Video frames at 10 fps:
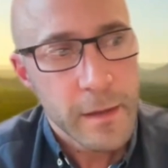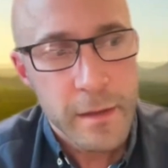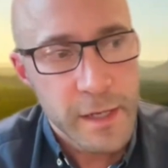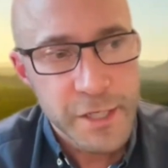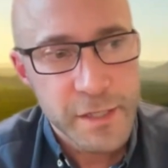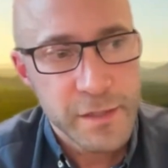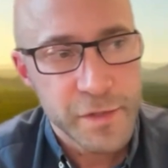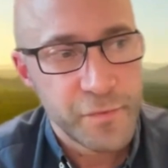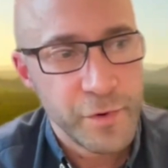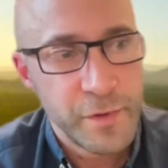
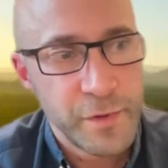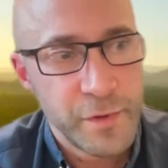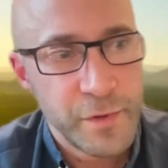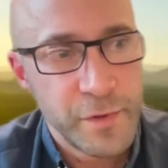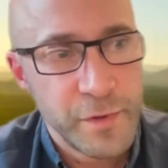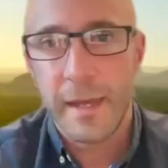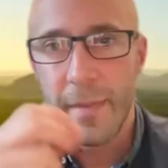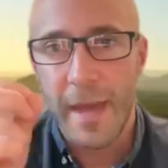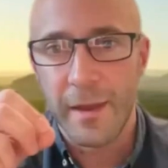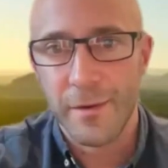Clinicians routinely
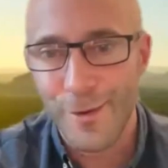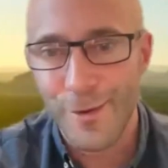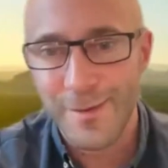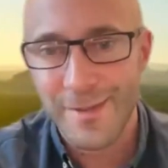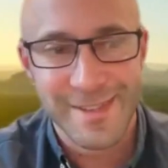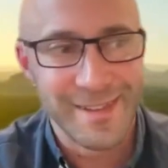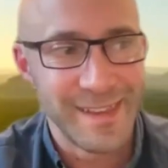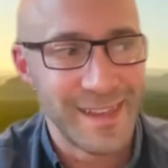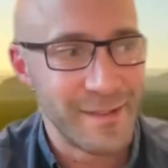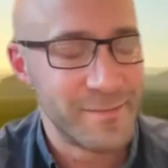make notes. I,
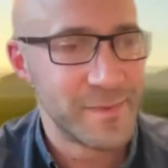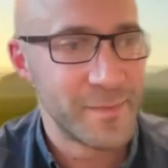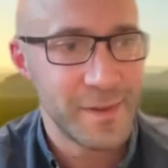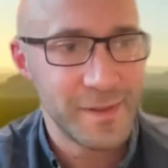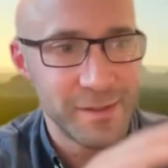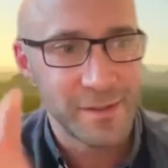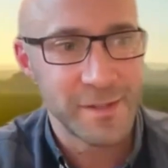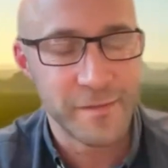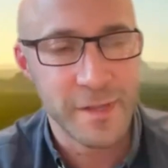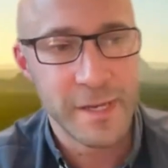I've spoken to
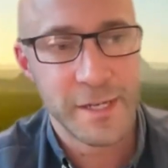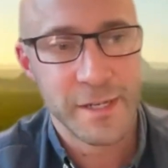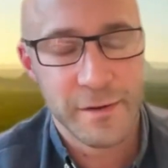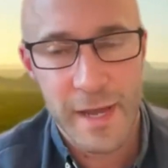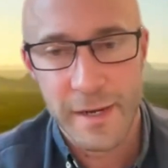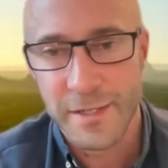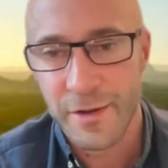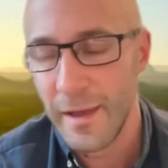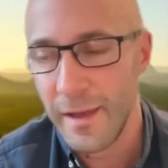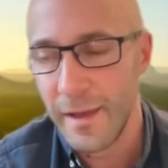lots of clinicians around
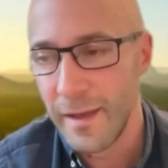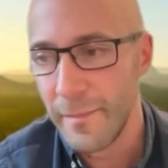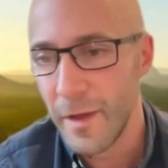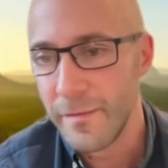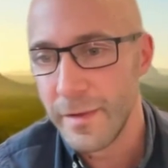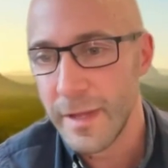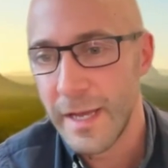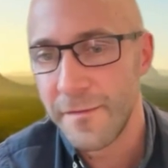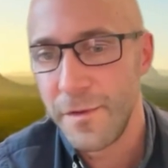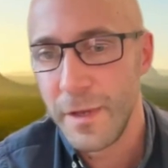Australia over the
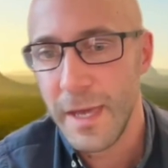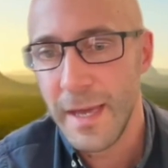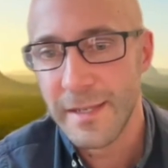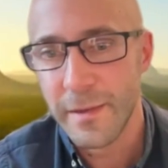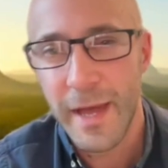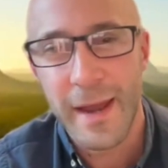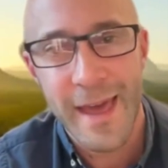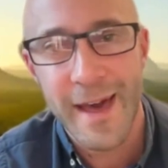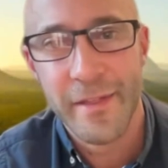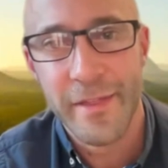last few years about
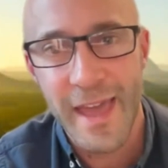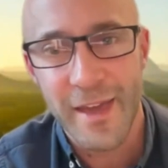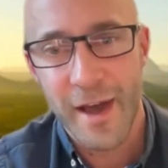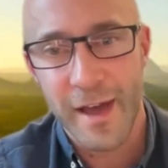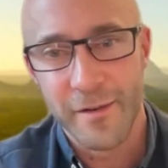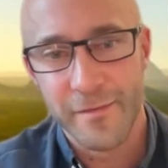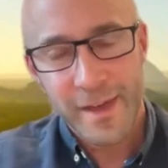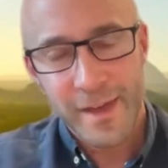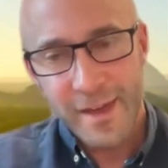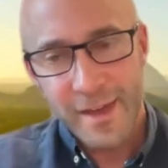how they kind of
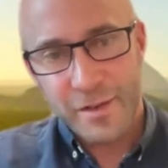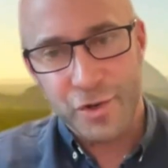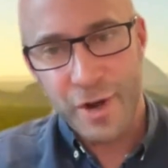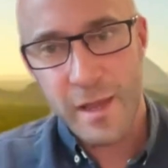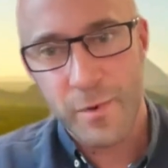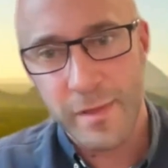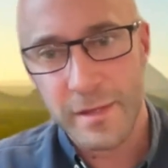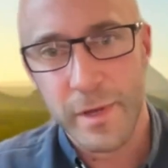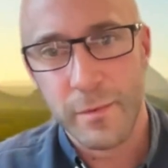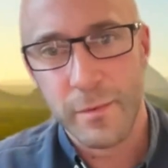track what
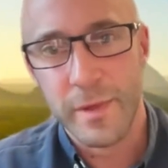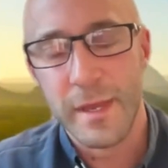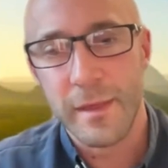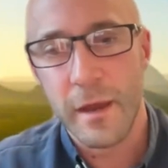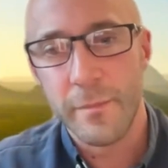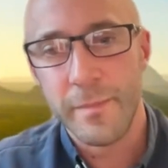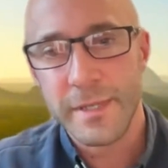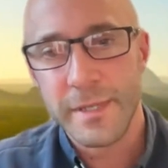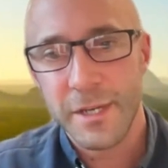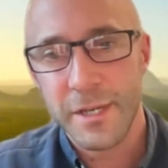they're doing within a
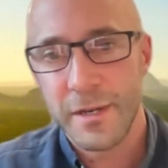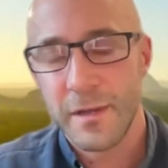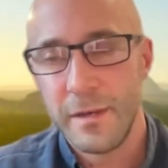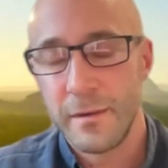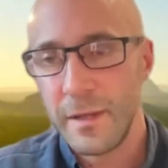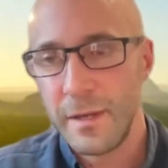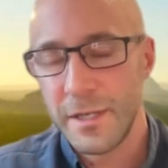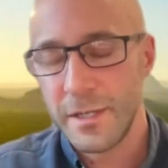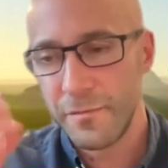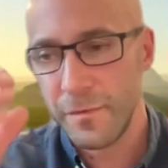therapy session, and cl-
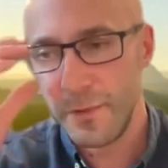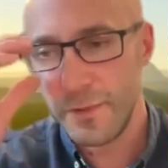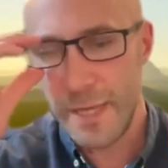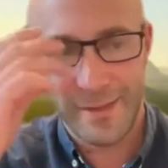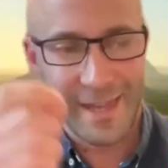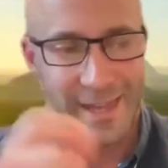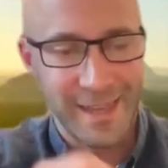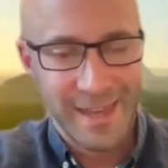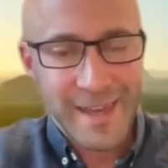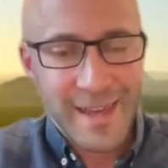clinicians
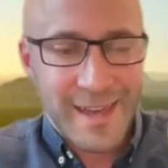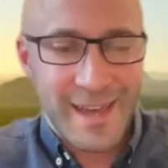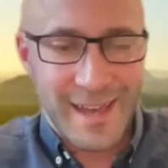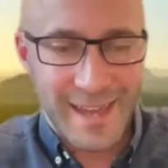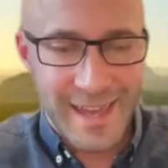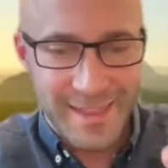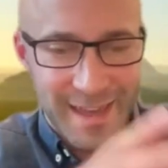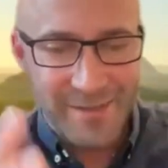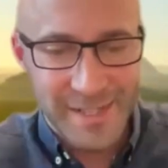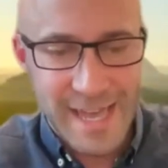routinely uh,
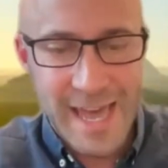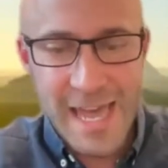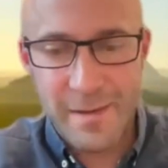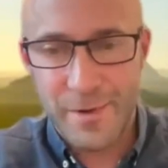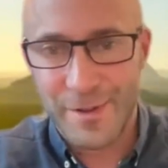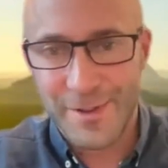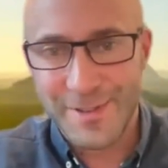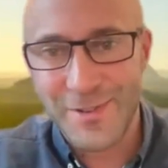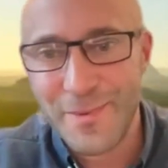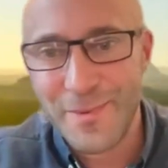either have a table
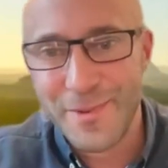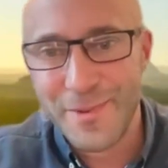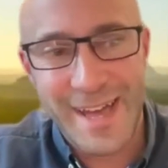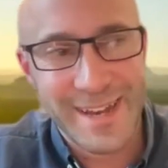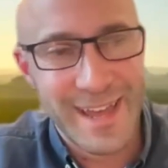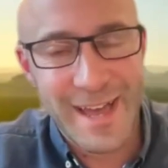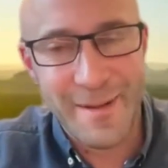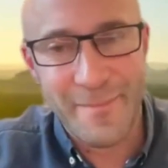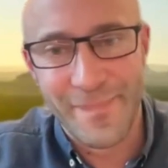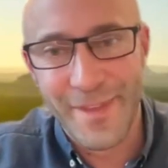or scribble out
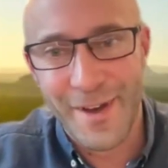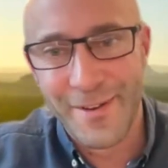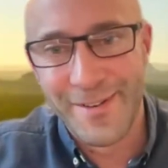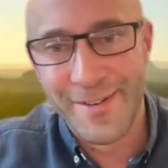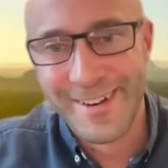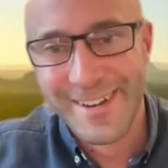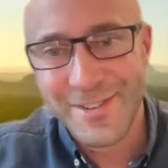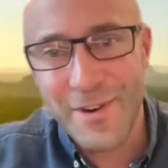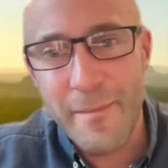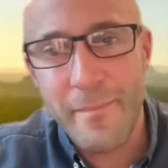um, on
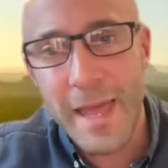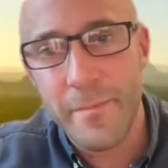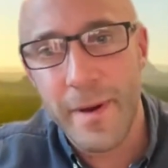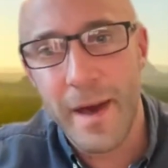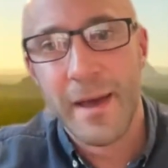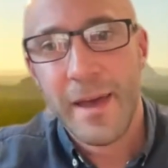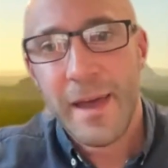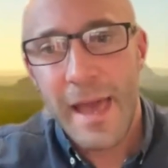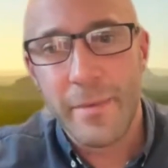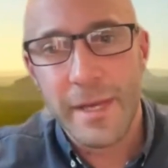scrap paper
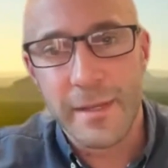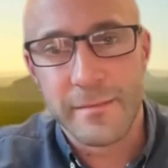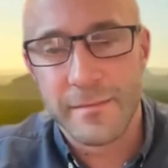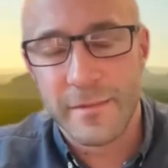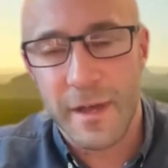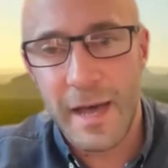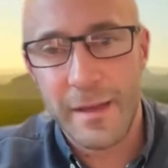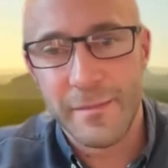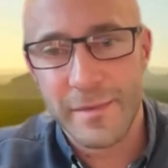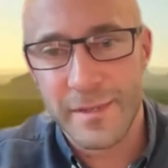how many
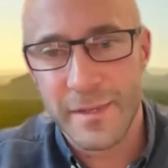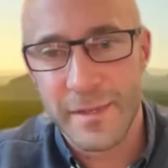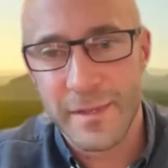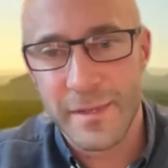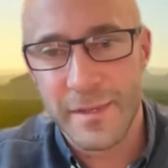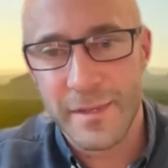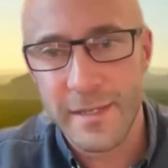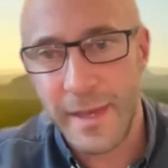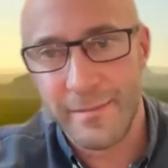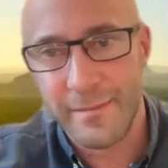times a task
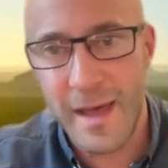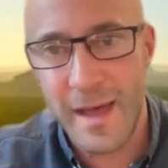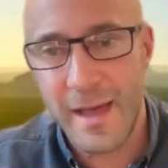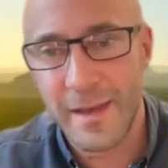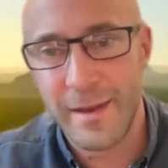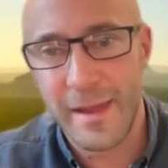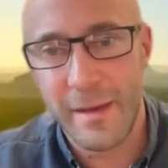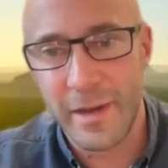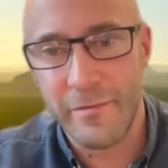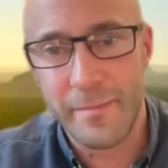has been done, how
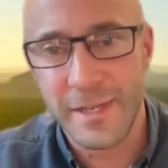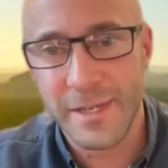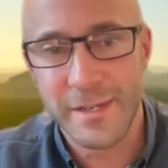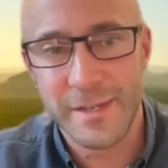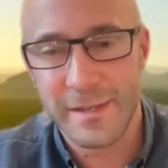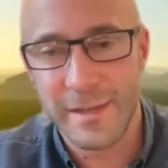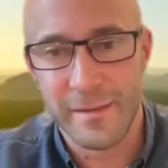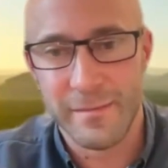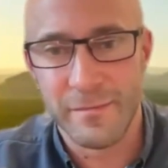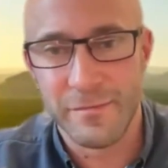many repetitions
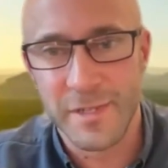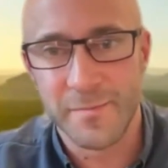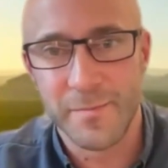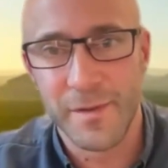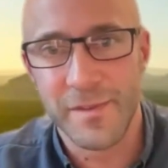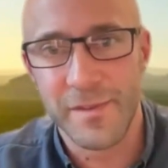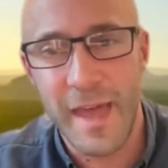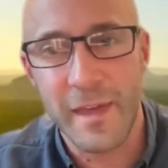and response